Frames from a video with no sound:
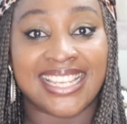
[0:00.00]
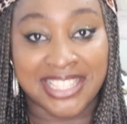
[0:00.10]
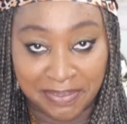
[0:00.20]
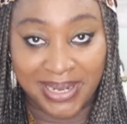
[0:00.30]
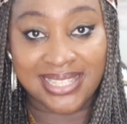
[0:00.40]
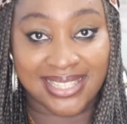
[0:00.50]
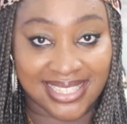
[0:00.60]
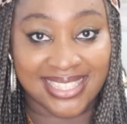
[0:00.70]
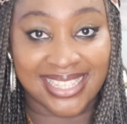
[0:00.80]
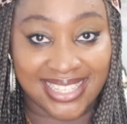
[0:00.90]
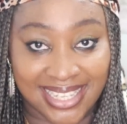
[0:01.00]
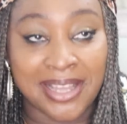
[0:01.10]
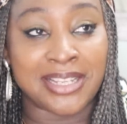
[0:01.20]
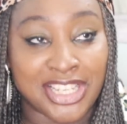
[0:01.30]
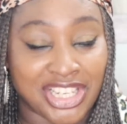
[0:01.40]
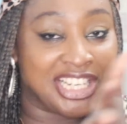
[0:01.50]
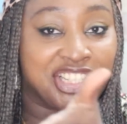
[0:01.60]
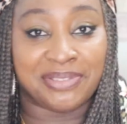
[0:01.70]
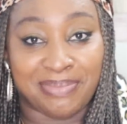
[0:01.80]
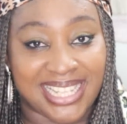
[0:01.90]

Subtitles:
is a blessing, a challenging